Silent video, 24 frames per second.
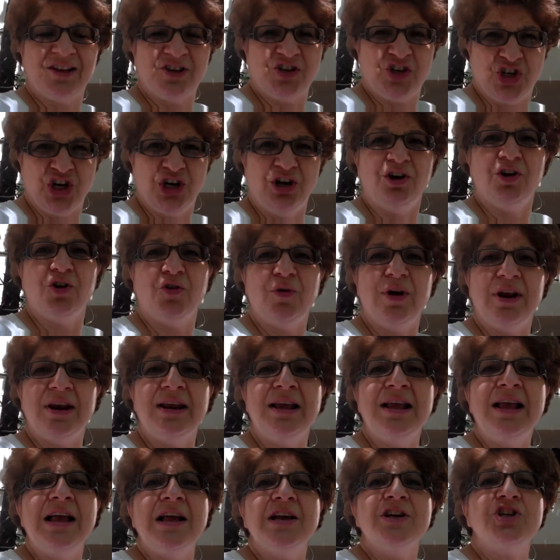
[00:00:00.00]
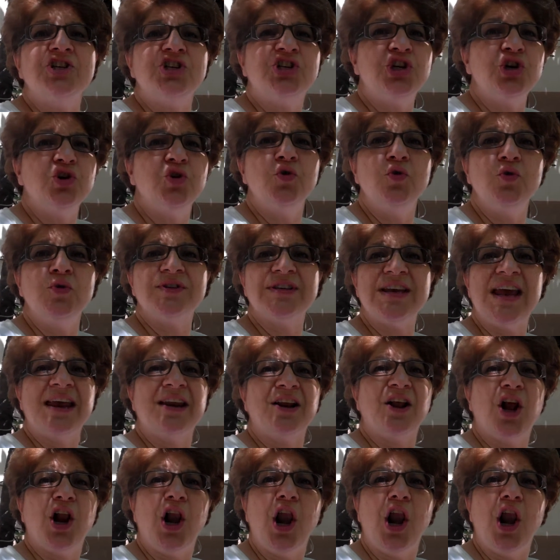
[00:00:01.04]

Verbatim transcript: children shoes and